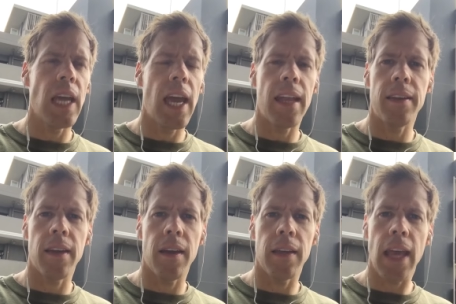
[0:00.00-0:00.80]
And
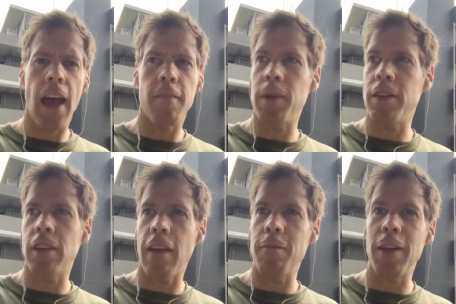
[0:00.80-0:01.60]
uh, yeah, I've been
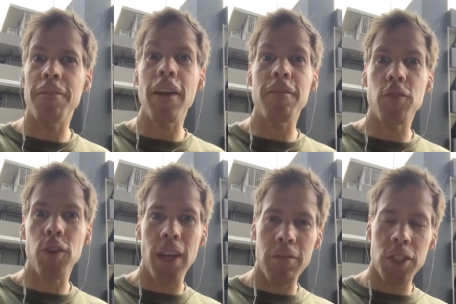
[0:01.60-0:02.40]
I've been fight
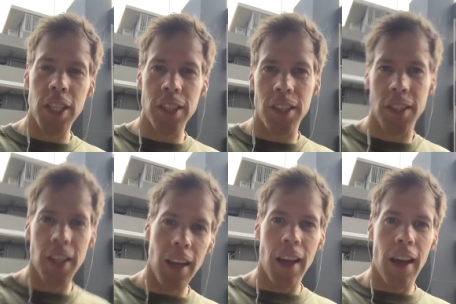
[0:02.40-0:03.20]
free ever since.
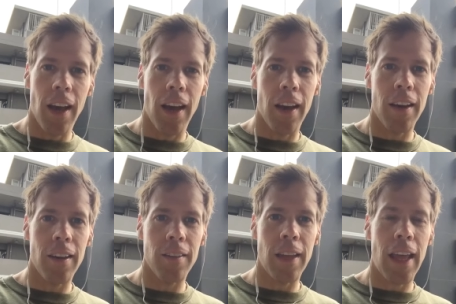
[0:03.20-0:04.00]
Uh,
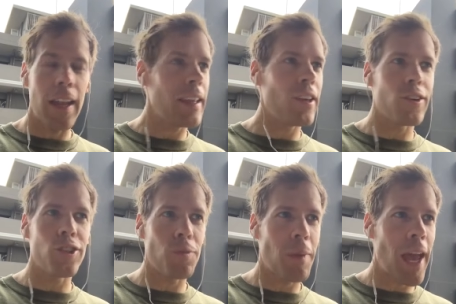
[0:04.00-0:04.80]
and here
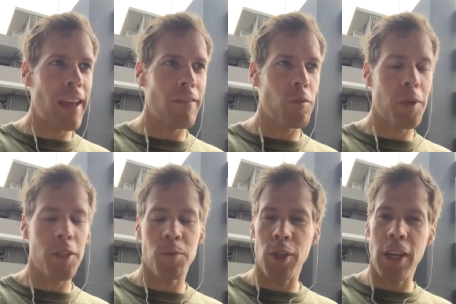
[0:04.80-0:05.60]
in Japan,
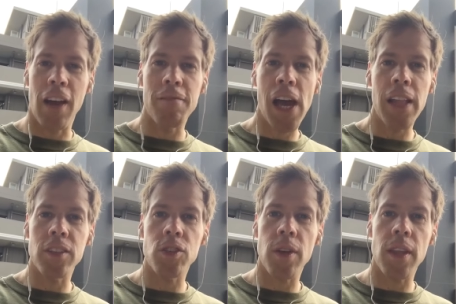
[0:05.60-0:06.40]
everybody's pretty
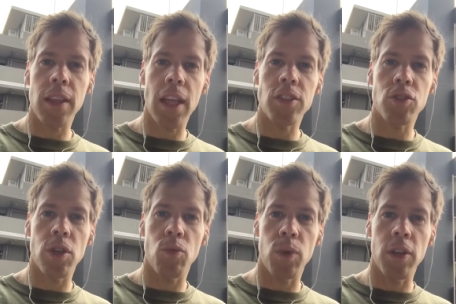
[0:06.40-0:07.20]
nonviolent, so I think that
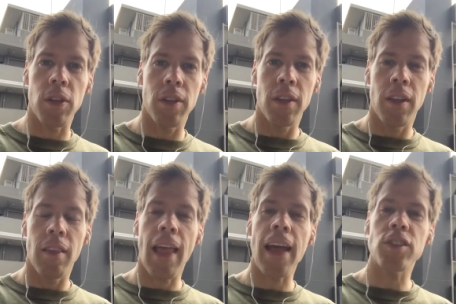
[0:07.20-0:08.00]
streak will
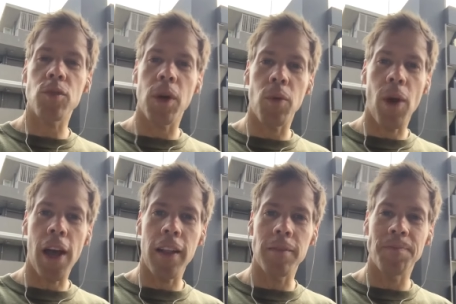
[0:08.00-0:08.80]
last quite a
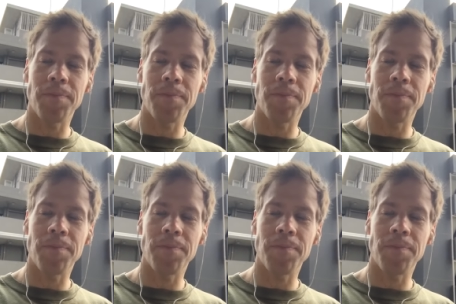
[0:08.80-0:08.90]
while.